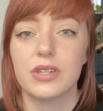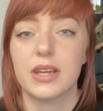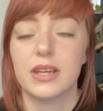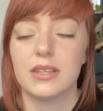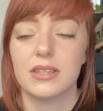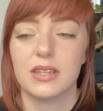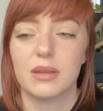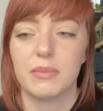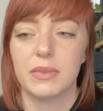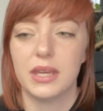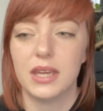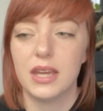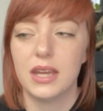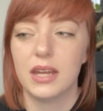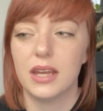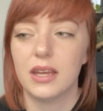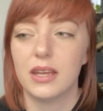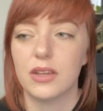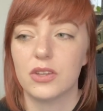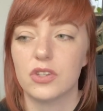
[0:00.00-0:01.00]
and some
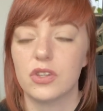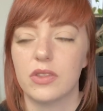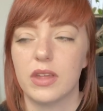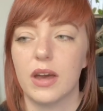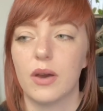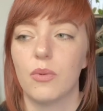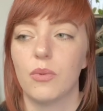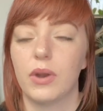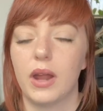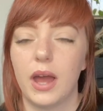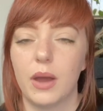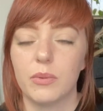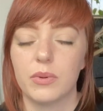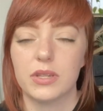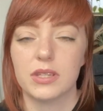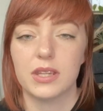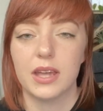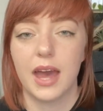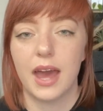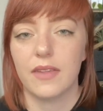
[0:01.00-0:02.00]
heating so that when I
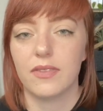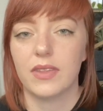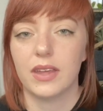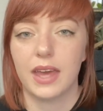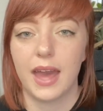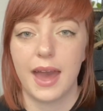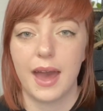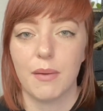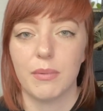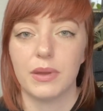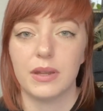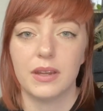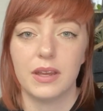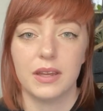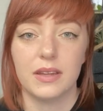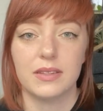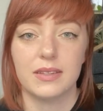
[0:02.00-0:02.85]
was at the cabin in